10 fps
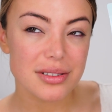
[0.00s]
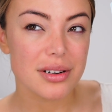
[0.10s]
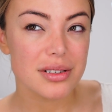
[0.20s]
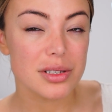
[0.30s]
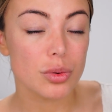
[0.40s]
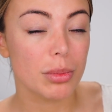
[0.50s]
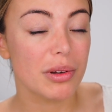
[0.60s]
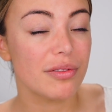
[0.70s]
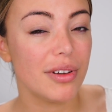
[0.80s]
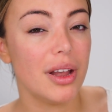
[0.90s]
Starskin is one of my
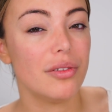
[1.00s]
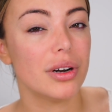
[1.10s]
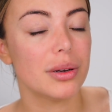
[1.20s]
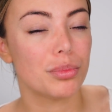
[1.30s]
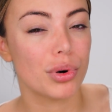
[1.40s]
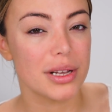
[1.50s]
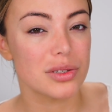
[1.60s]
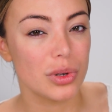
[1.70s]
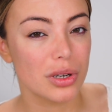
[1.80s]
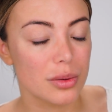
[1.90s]
favorite
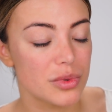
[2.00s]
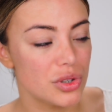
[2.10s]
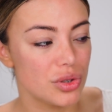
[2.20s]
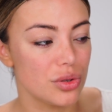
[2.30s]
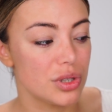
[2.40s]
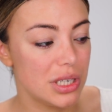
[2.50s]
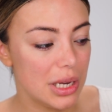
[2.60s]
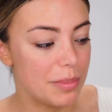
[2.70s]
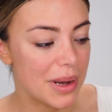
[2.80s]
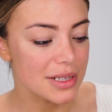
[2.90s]
brands when it comes to
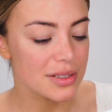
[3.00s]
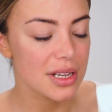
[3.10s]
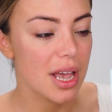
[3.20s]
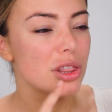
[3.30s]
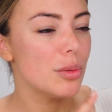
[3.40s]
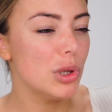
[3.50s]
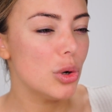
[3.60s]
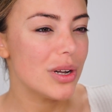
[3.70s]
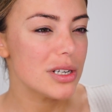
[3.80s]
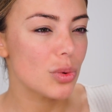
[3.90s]
sheet masks. The blue
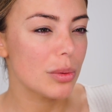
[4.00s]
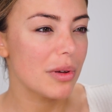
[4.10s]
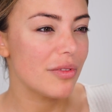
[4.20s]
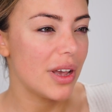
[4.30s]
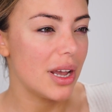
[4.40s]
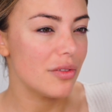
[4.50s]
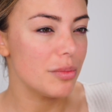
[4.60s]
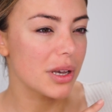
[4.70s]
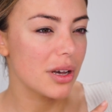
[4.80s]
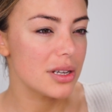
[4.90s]
one is one of my fave
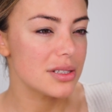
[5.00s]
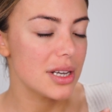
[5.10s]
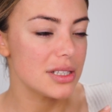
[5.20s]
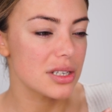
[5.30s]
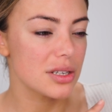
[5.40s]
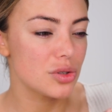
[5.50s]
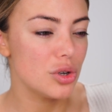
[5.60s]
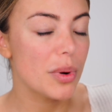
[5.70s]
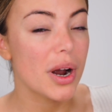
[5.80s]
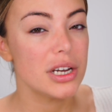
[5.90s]
because it's
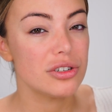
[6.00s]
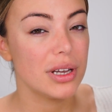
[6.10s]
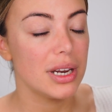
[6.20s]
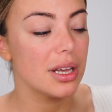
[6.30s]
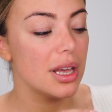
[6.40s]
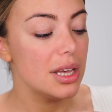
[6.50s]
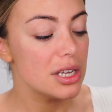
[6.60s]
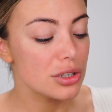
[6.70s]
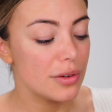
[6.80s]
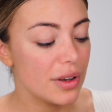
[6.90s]
super hydrating.
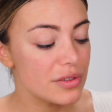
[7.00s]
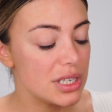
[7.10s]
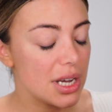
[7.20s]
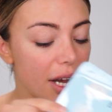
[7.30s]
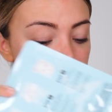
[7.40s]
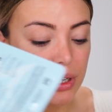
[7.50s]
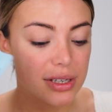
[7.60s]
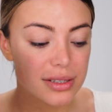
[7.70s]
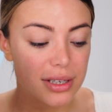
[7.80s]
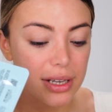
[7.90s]
So if you have
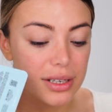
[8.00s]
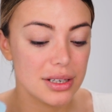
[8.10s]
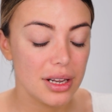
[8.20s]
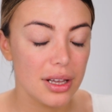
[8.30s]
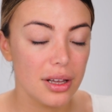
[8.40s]
dehydrated skin,